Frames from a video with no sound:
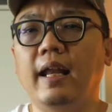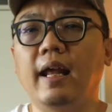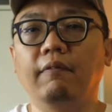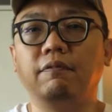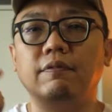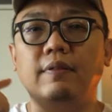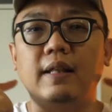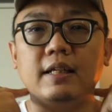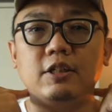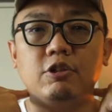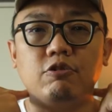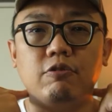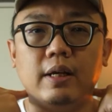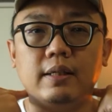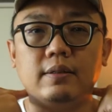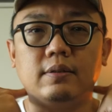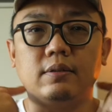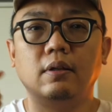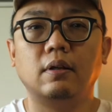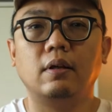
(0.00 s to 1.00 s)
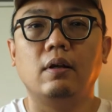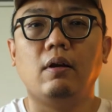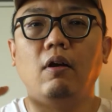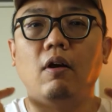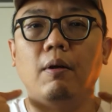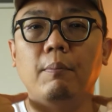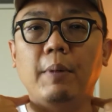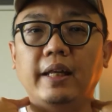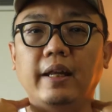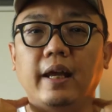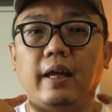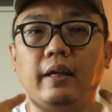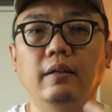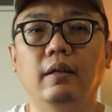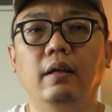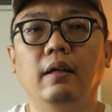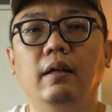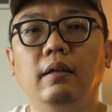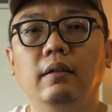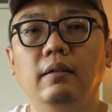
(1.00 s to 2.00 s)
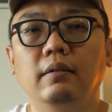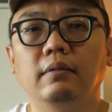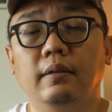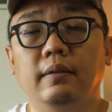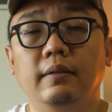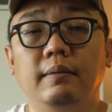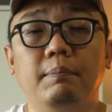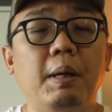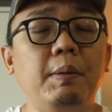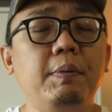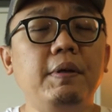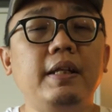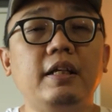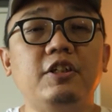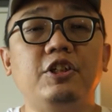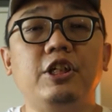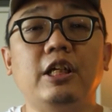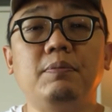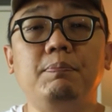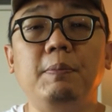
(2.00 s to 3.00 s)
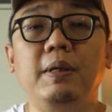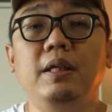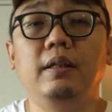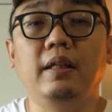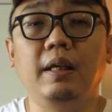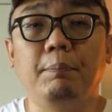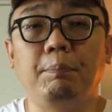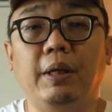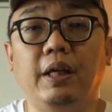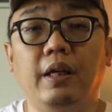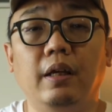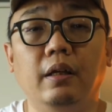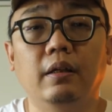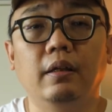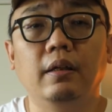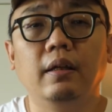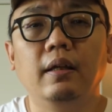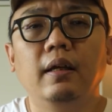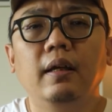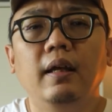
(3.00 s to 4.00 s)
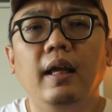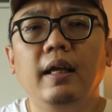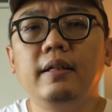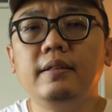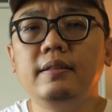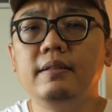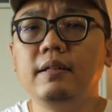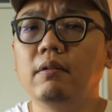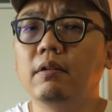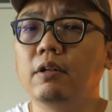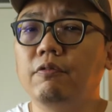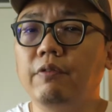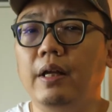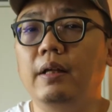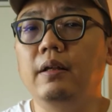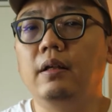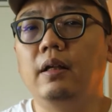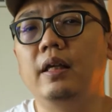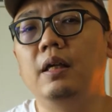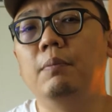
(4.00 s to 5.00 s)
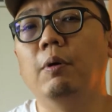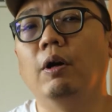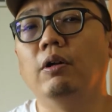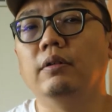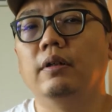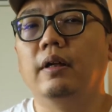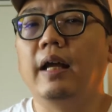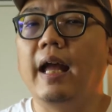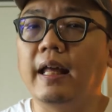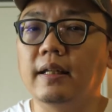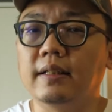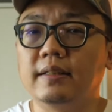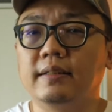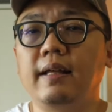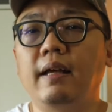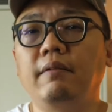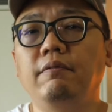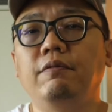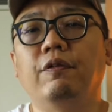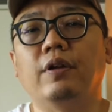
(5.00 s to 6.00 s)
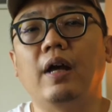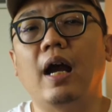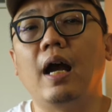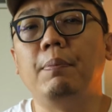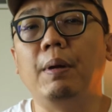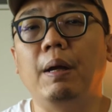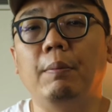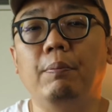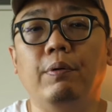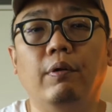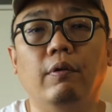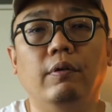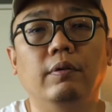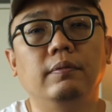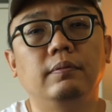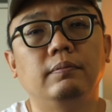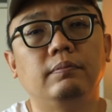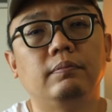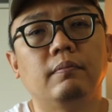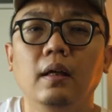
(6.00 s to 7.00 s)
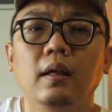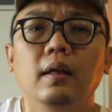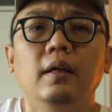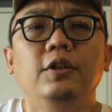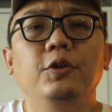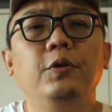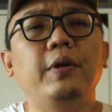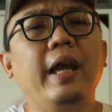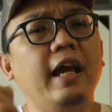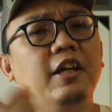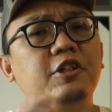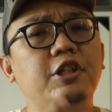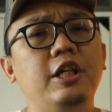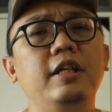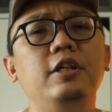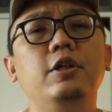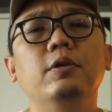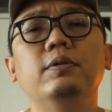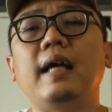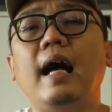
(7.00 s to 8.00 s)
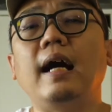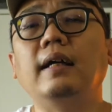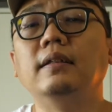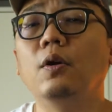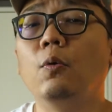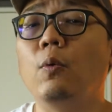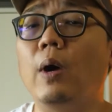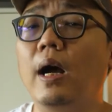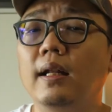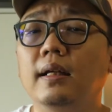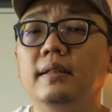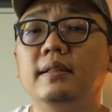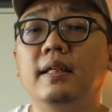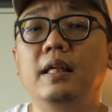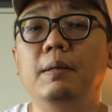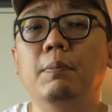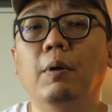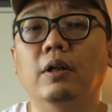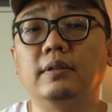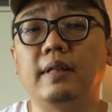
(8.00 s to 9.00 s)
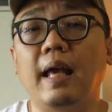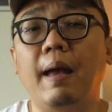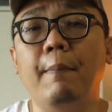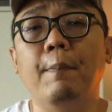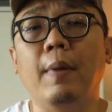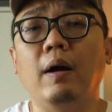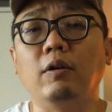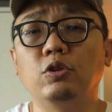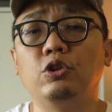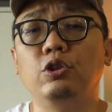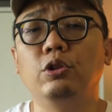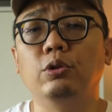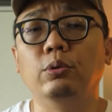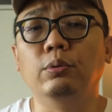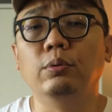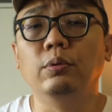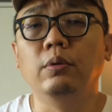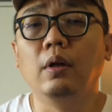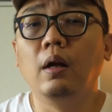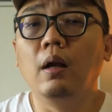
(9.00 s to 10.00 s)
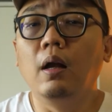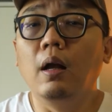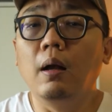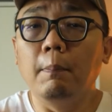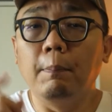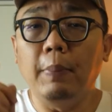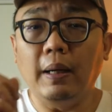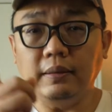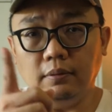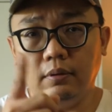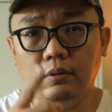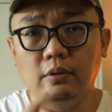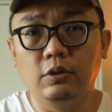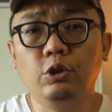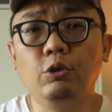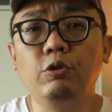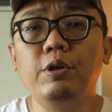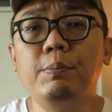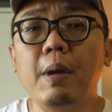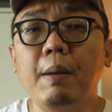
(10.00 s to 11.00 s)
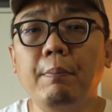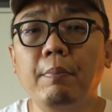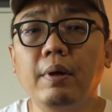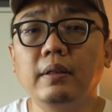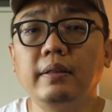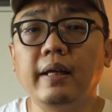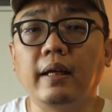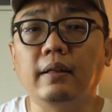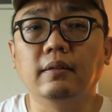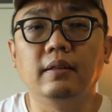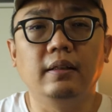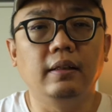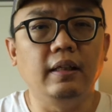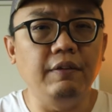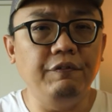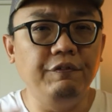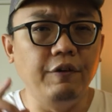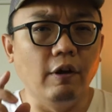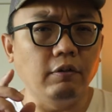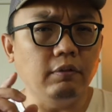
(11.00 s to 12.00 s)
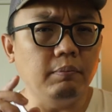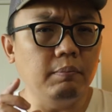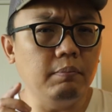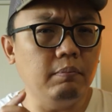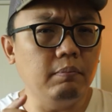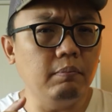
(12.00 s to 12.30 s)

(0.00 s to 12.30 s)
have less stress on my neck. Maybe that's just me nitpicking. It is still a great keyboard and a stand for the iPad Pro. You can actually use other wireless keyboards and mouse too, but do remember that if your